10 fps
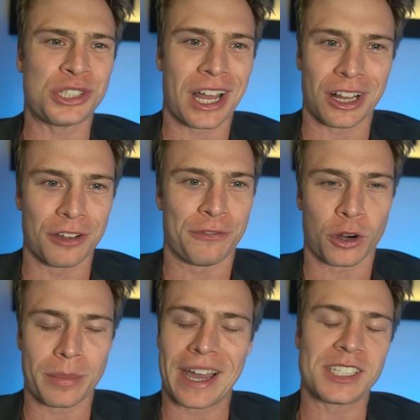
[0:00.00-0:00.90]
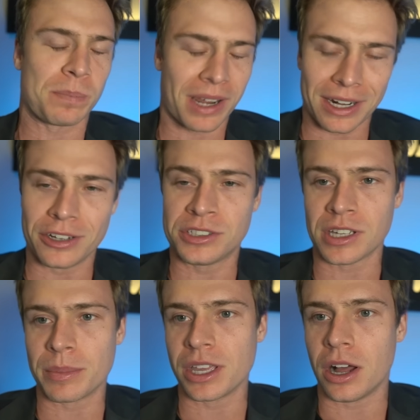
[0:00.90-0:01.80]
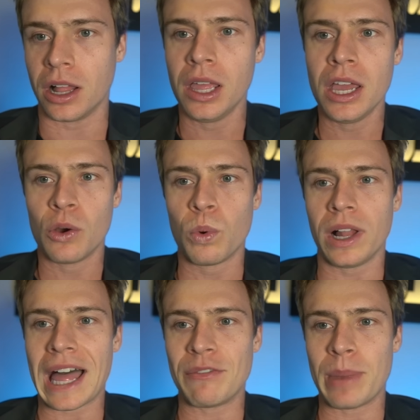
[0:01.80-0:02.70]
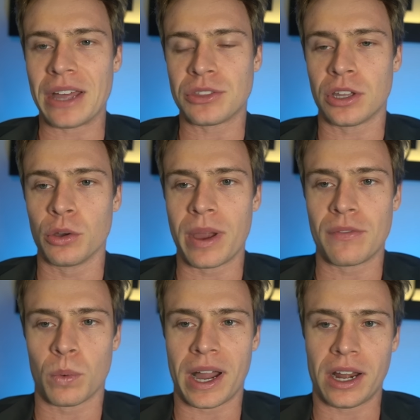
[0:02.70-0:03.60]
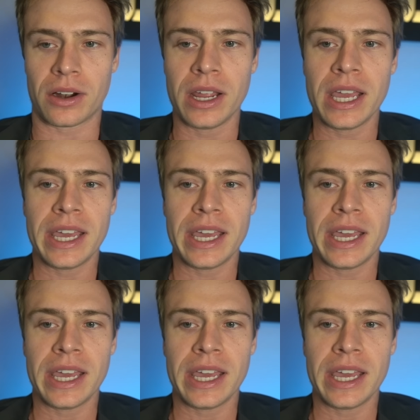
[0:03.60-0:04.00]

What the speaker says: shallow formats, but I know some of y'all will have him out there on the waiver wire.